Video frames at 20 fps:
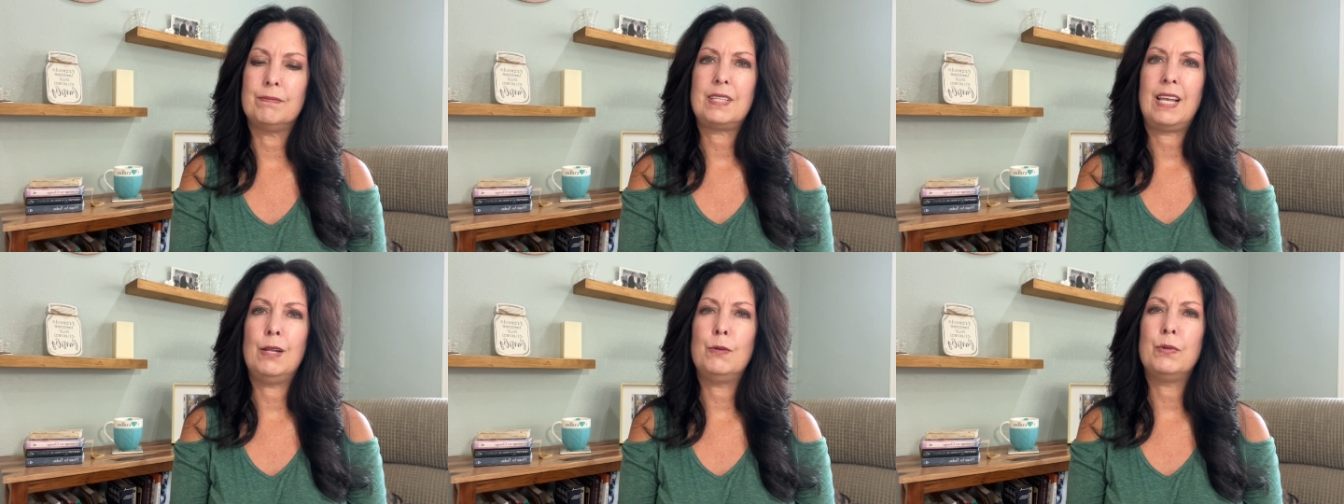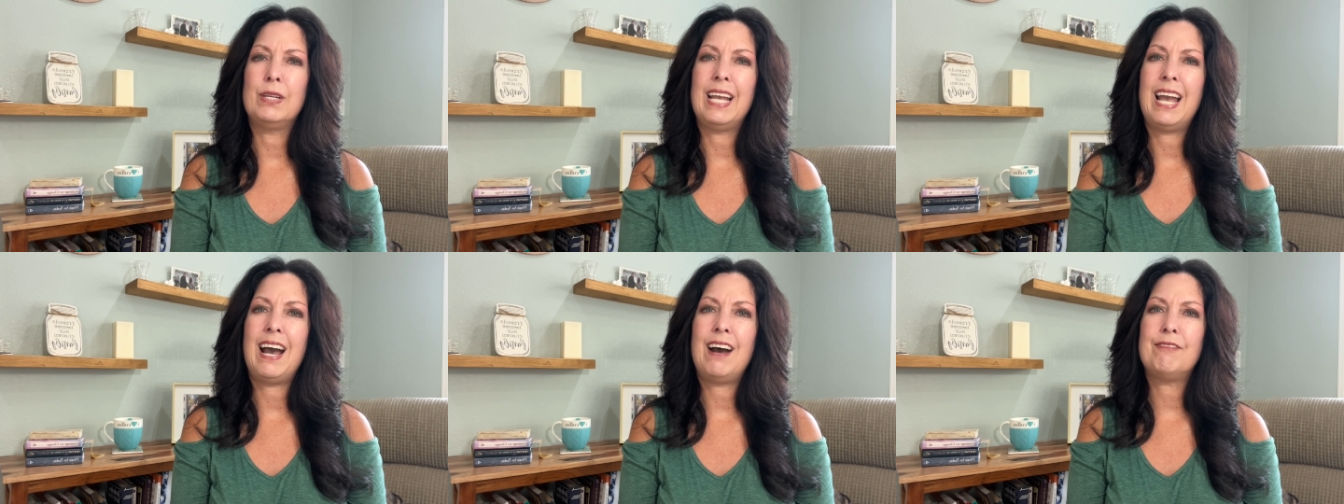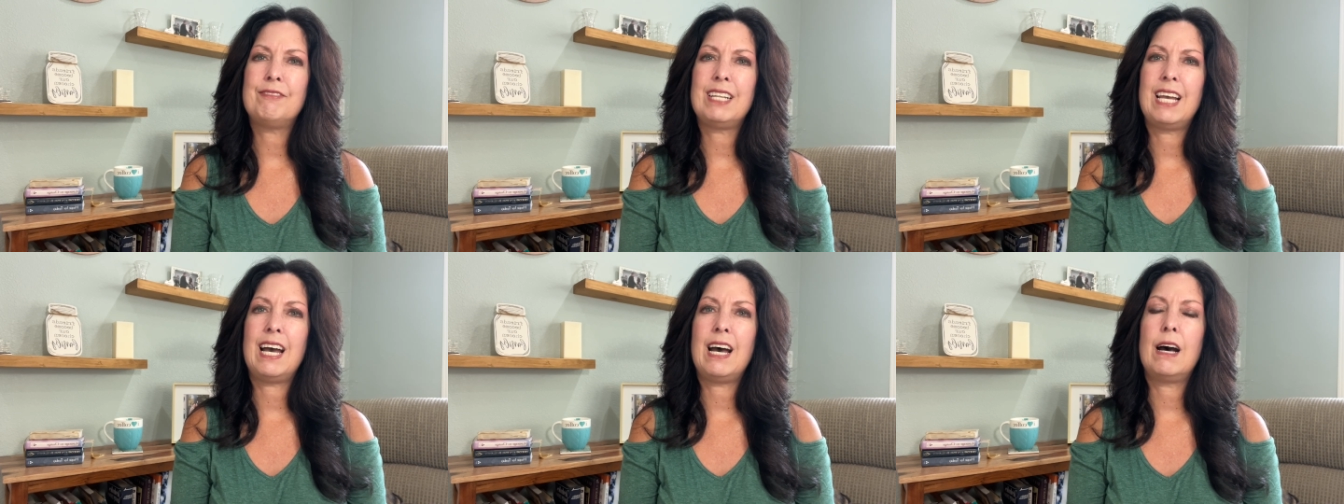And we
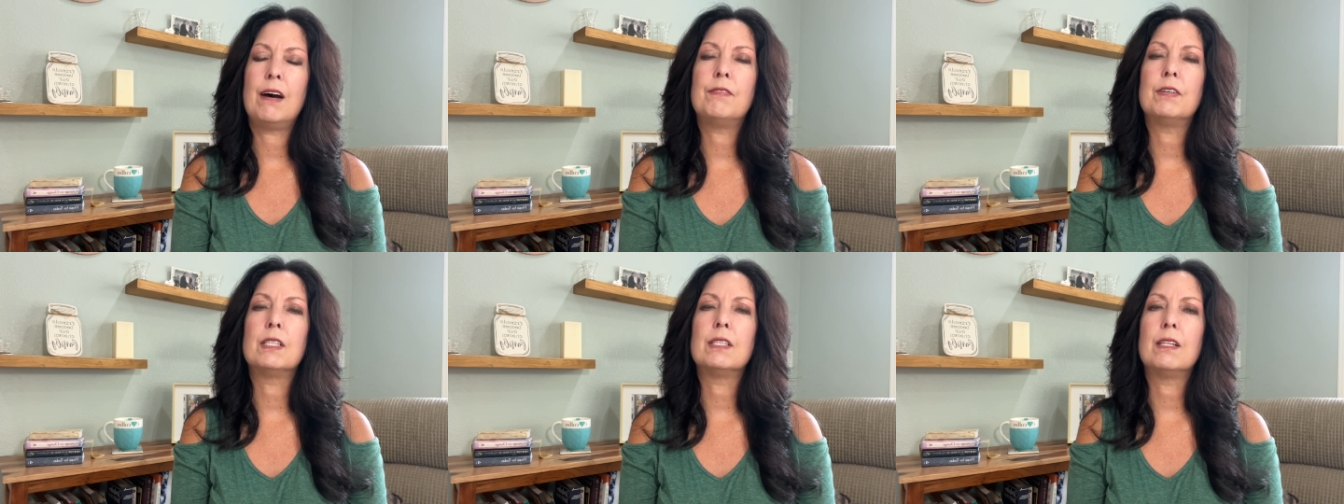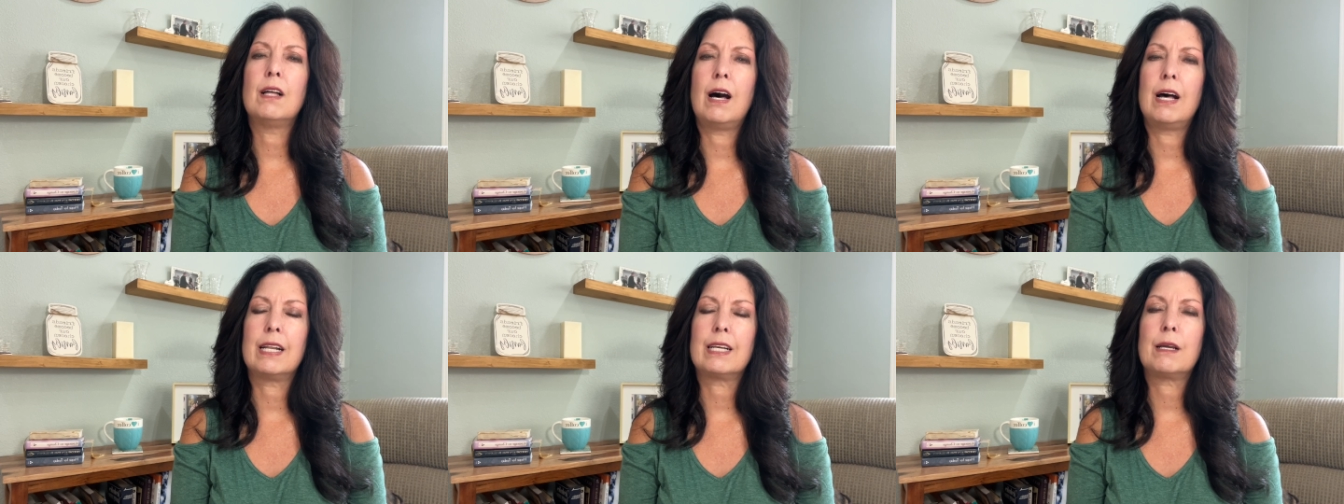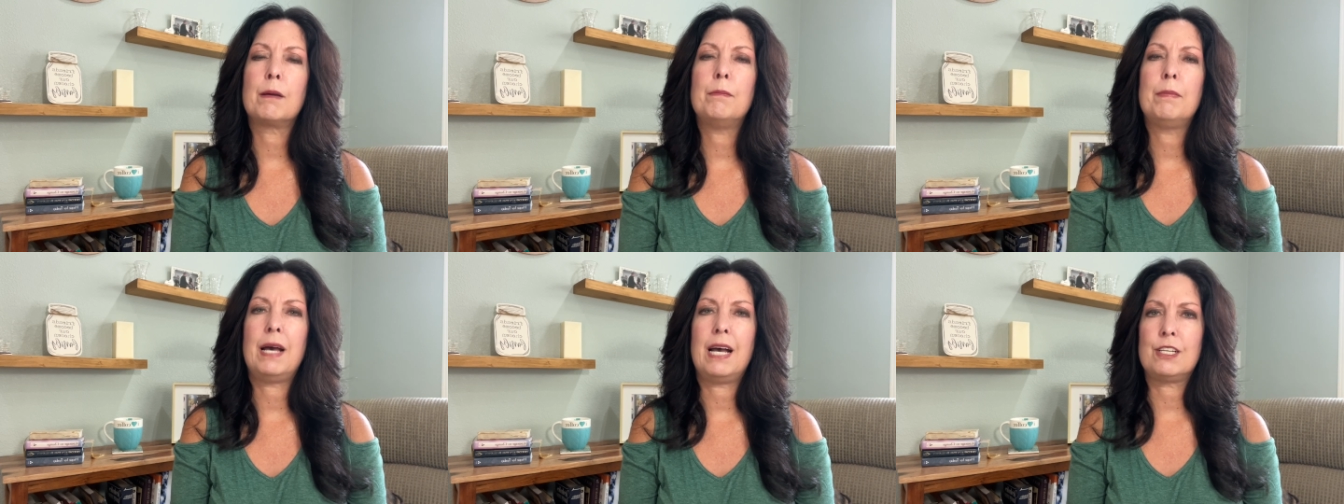have to have a lot of
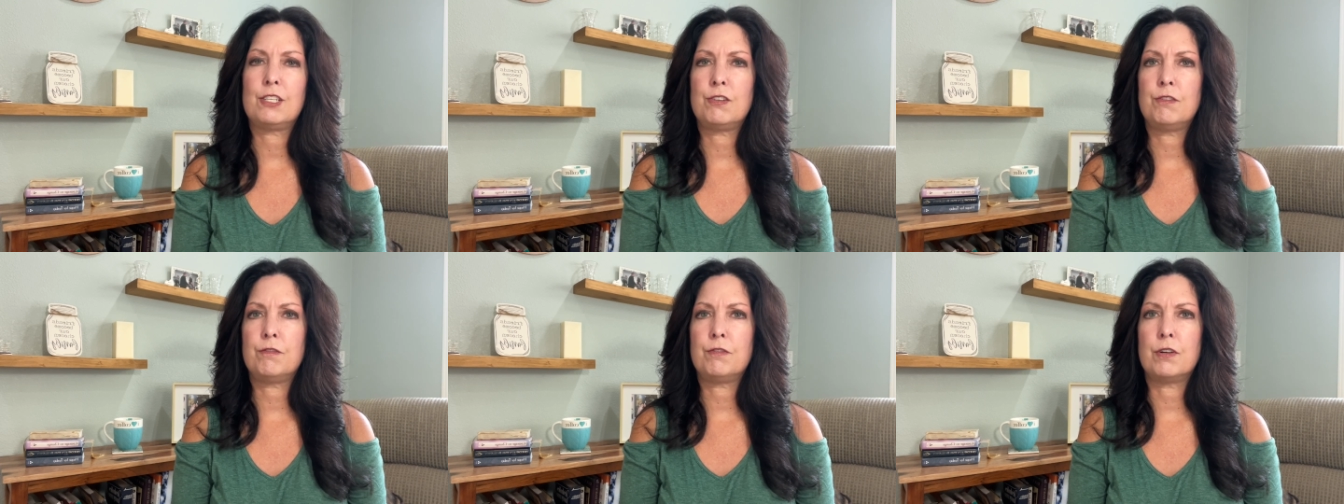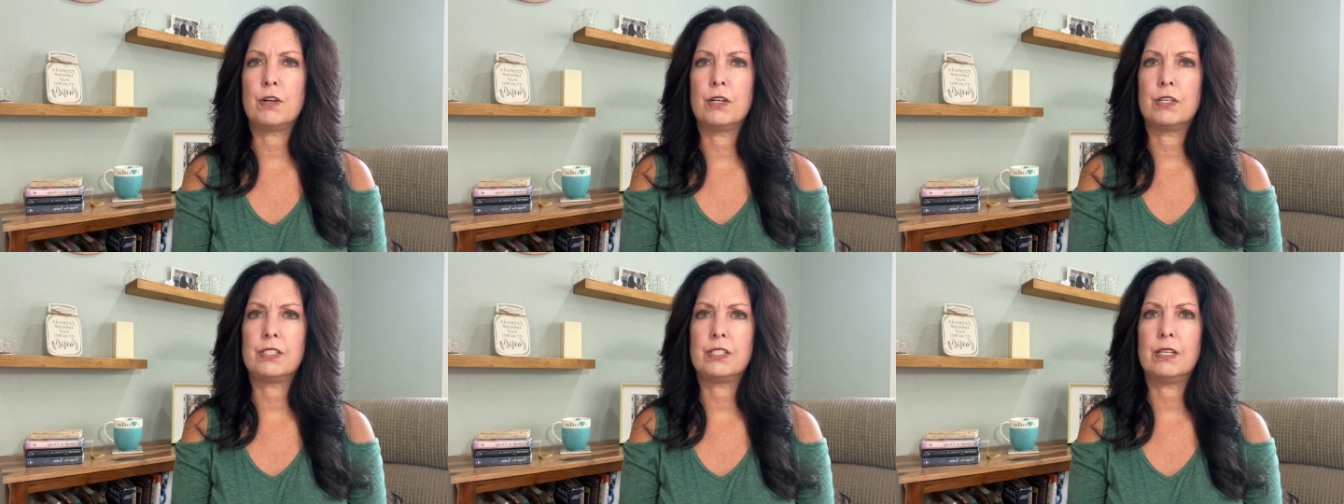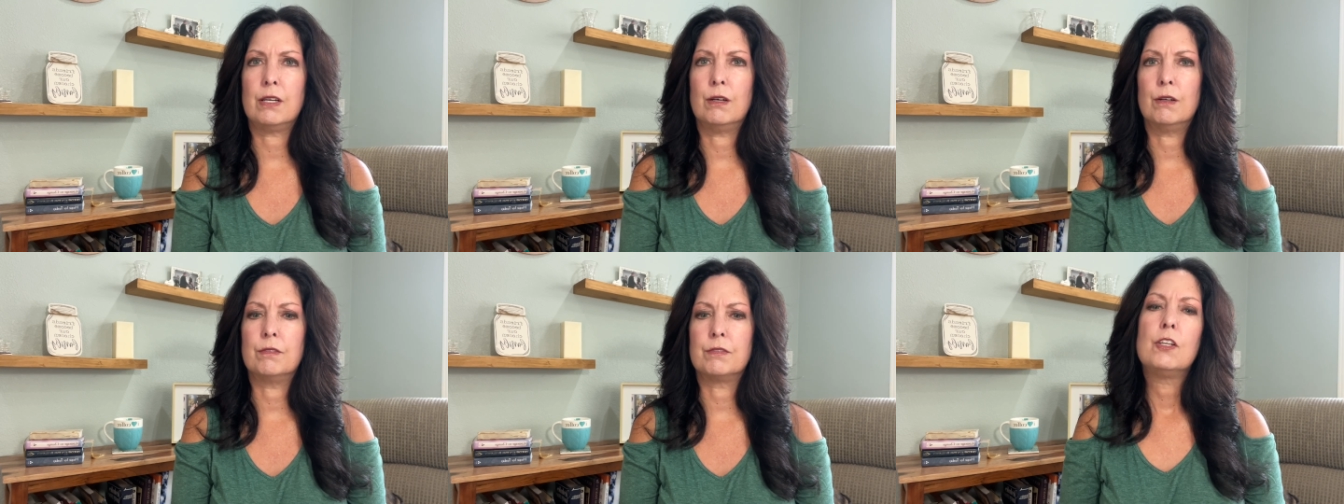compassion for
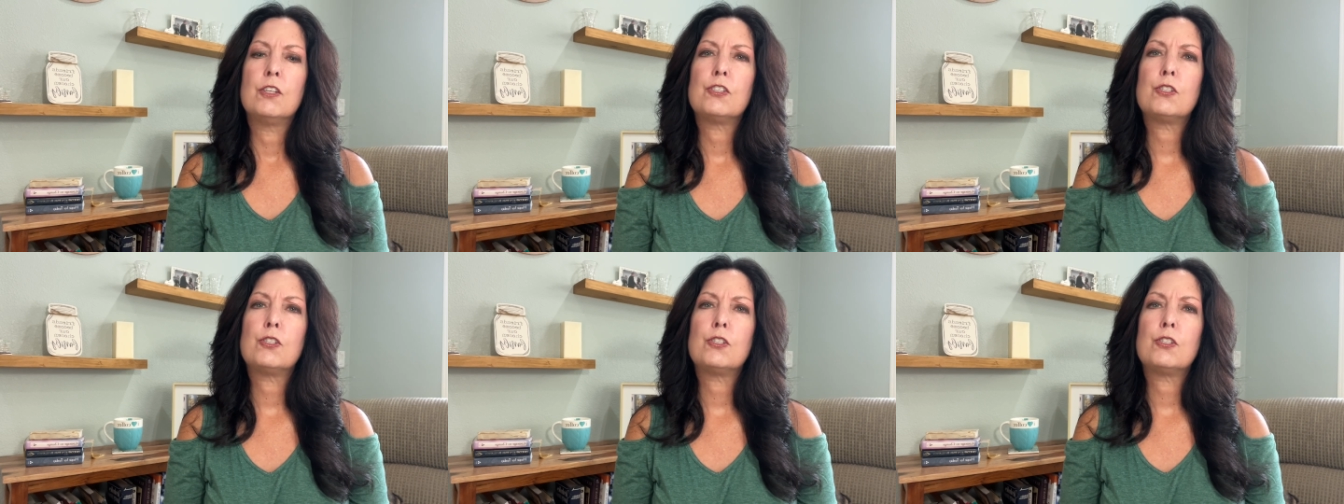ourselves.